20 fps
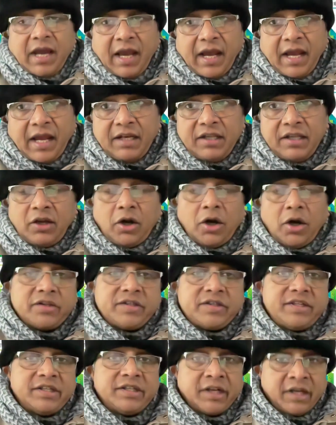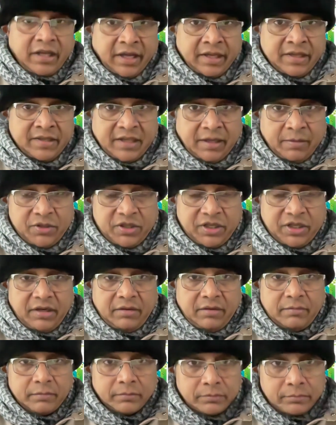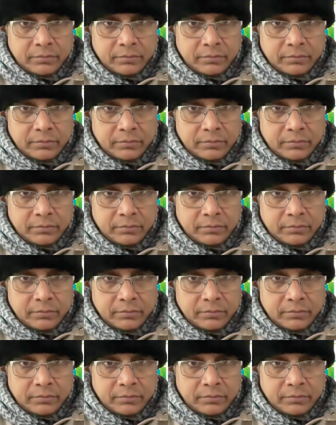and the oxygen consumption,